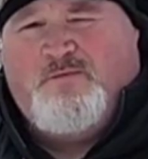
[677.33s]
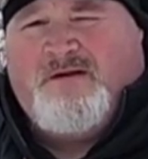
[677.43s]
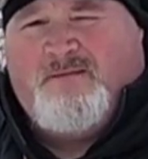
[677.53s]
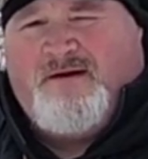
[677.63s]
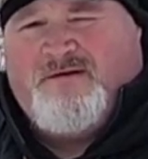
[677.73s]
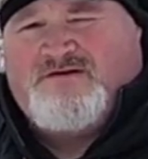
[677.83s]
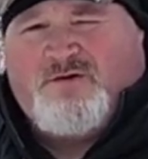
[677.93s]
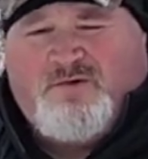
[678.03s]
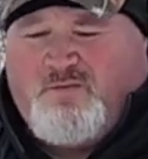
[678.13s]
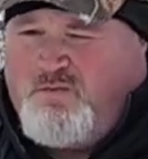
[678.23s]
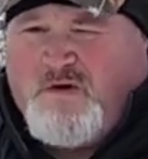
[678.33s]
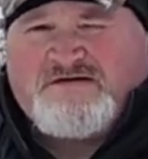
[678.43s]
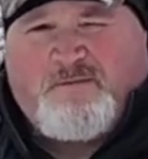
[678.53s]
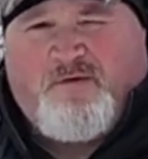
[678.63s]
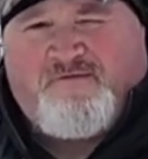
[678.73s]
millimeters, so works
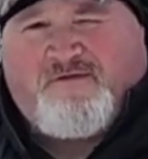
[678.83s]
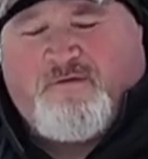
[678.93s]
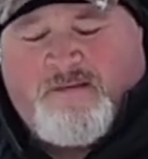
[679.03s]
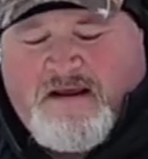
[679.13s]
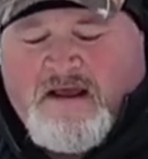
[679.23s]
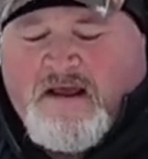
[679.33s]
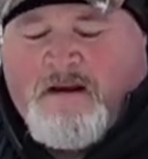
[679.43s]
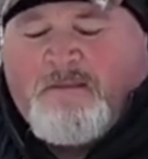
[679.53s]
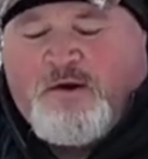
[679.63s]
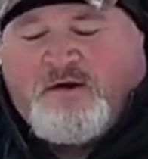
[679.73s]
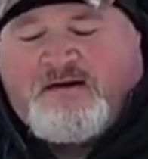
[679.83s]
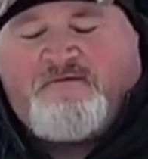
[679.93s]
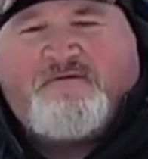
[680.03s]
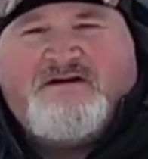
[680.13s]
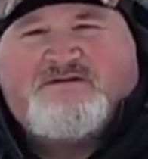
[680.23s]
out perfect for me. But you could
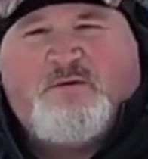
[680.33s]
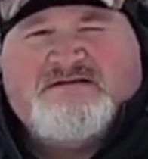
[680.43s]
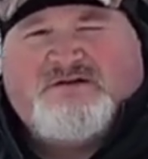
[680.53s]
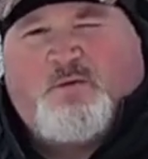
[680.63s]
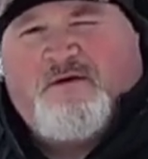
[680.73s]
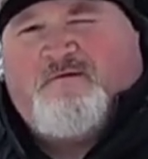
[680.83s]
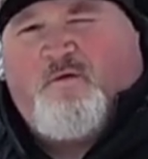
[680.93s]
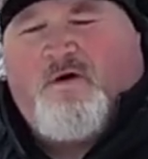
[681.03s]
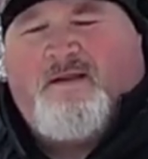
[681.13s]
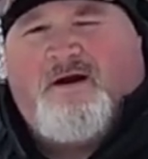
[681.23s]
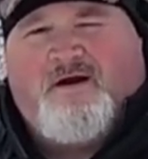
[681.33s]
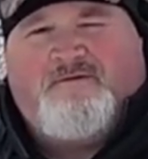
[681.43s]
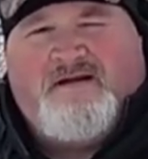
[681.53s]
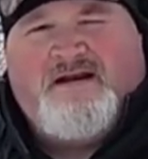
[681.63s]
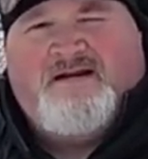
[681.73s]
definitely squeeze the 24 on there if
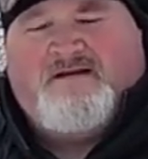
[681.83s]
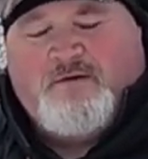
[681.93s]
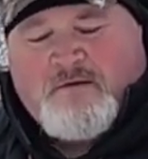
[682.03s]
you needed to.